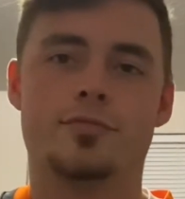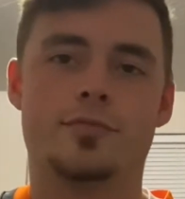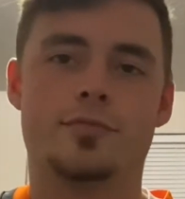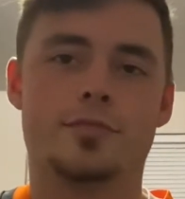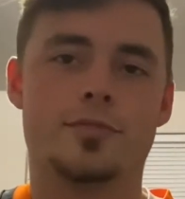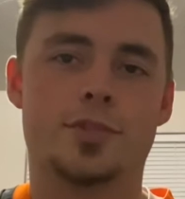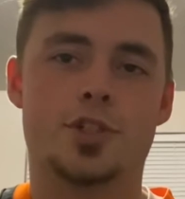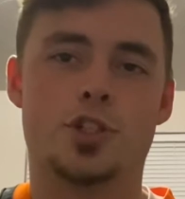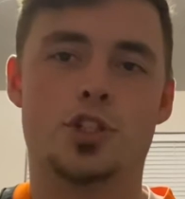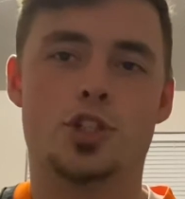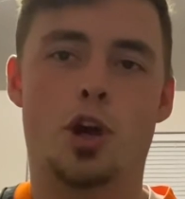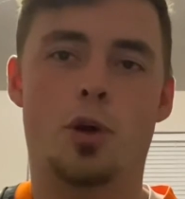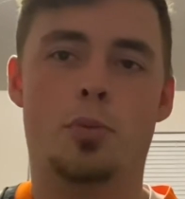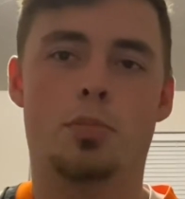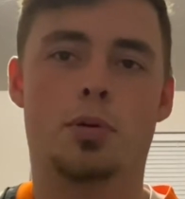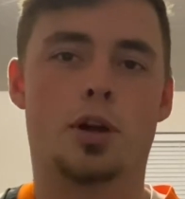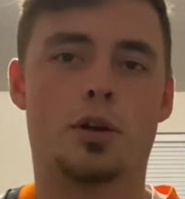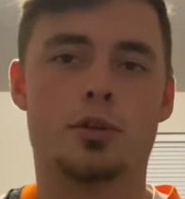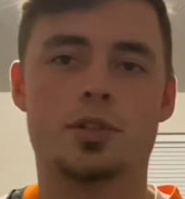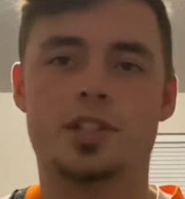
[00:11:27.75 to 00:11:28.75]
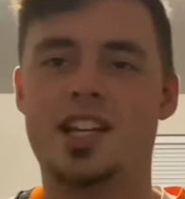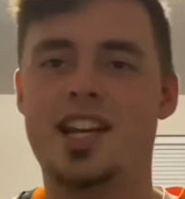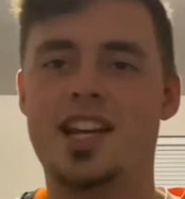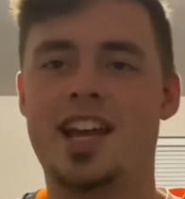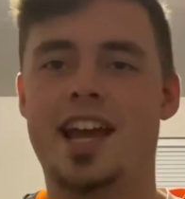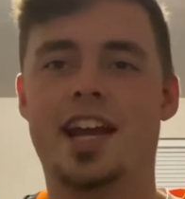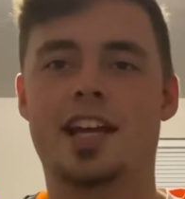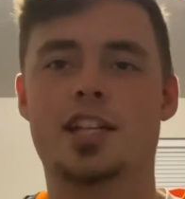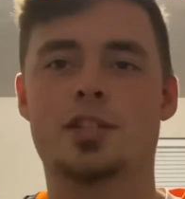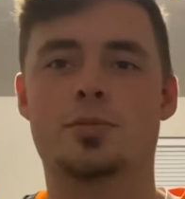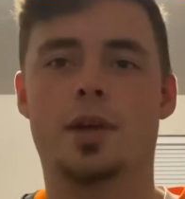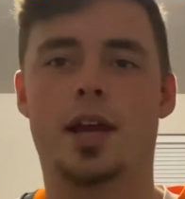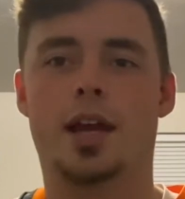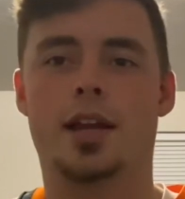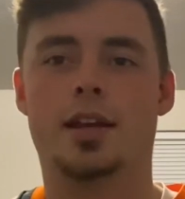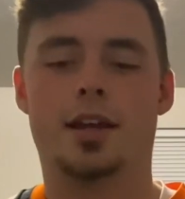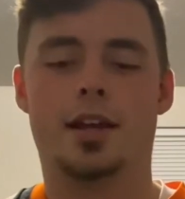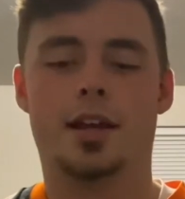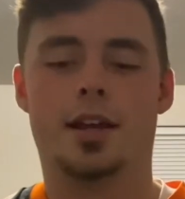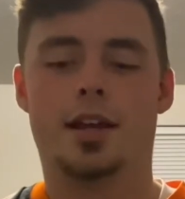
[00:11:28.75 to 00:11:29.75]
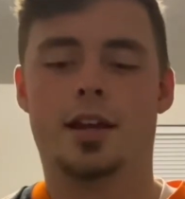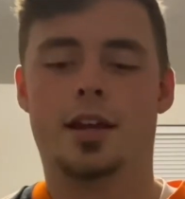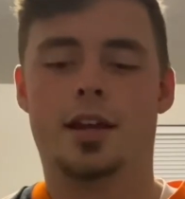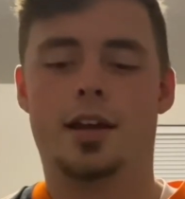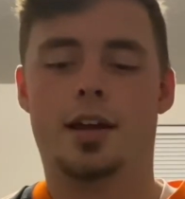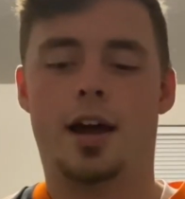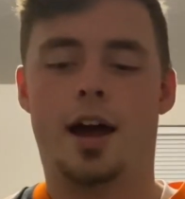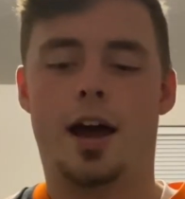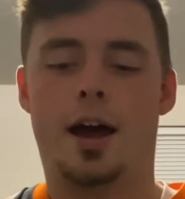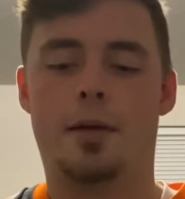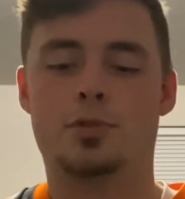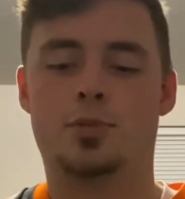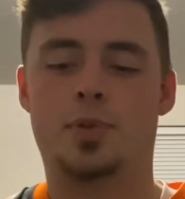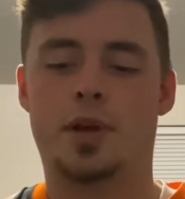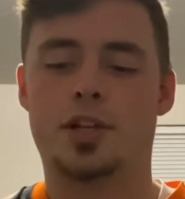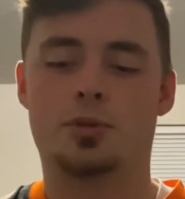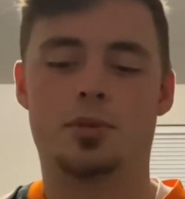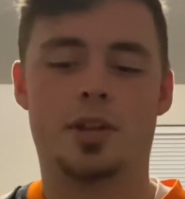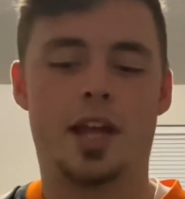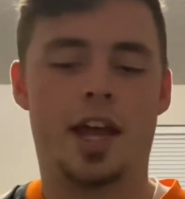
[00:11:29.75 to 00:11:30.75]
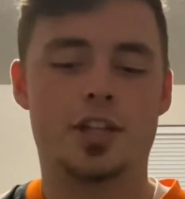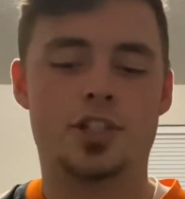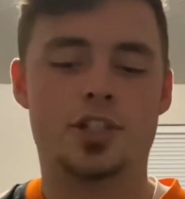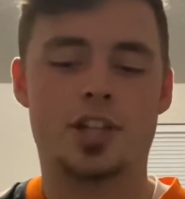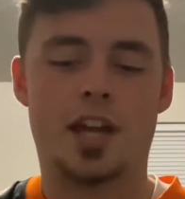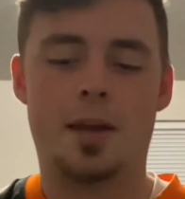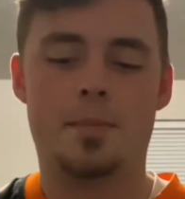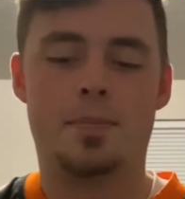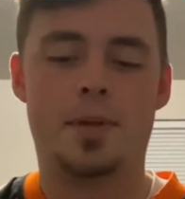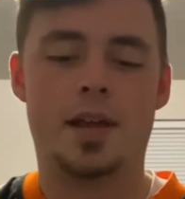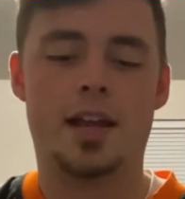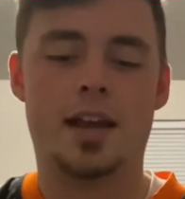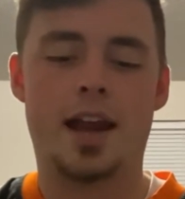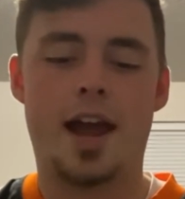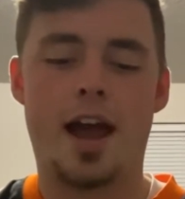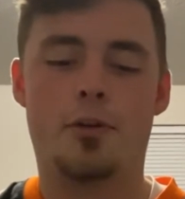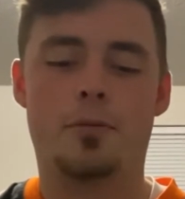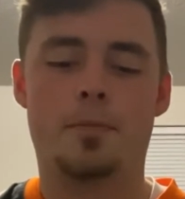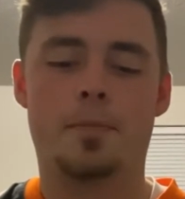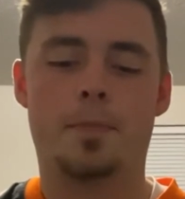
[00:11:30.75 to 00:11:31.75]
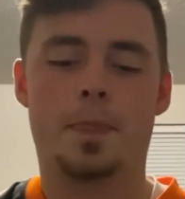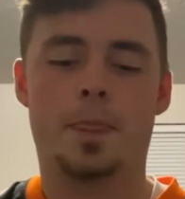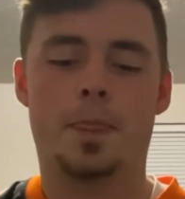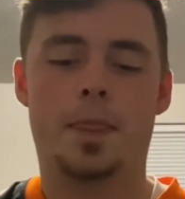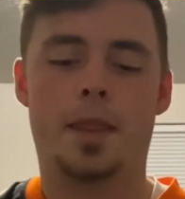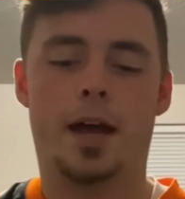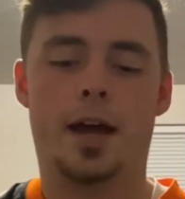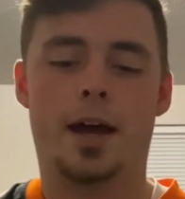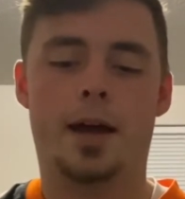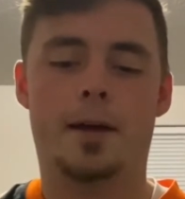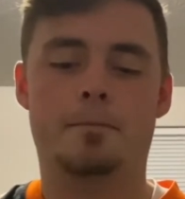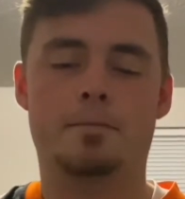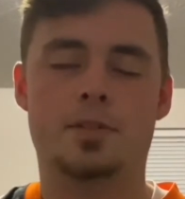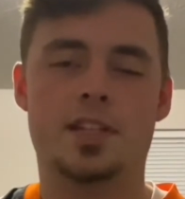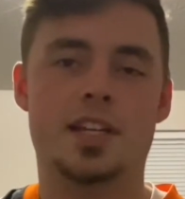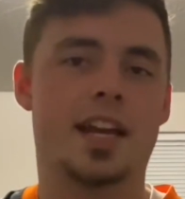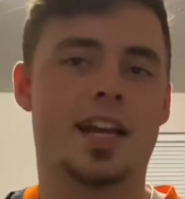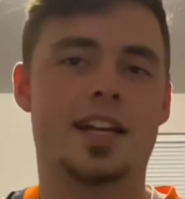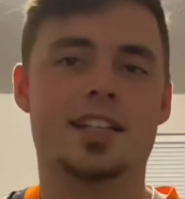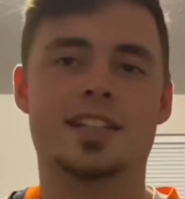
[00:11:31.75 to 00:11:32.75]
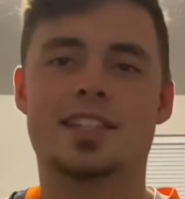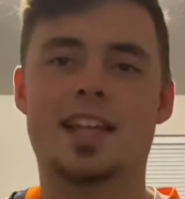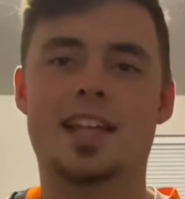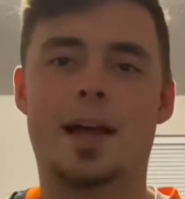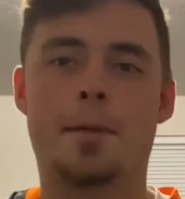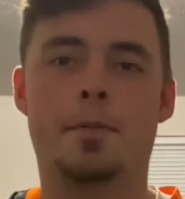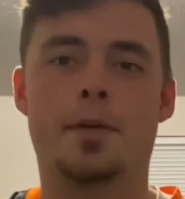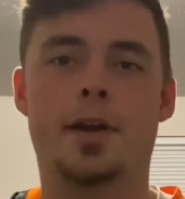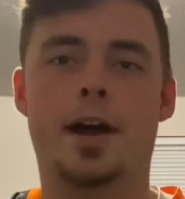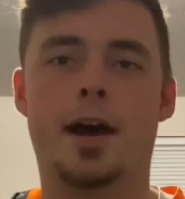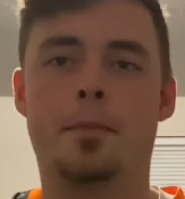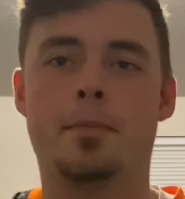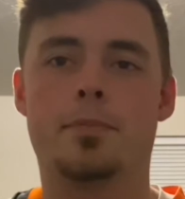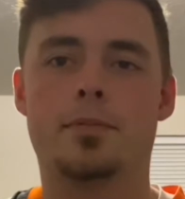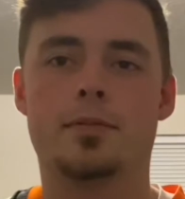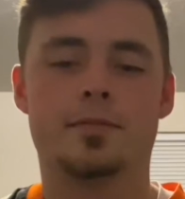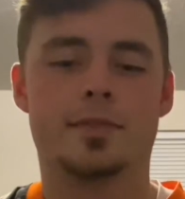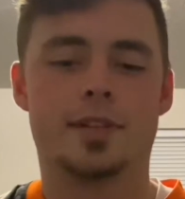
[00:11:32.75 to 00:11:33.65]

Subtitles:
to Joe Burrow and T. Higgins, man. Especially with A.J. being out, T. Higgins stepping up.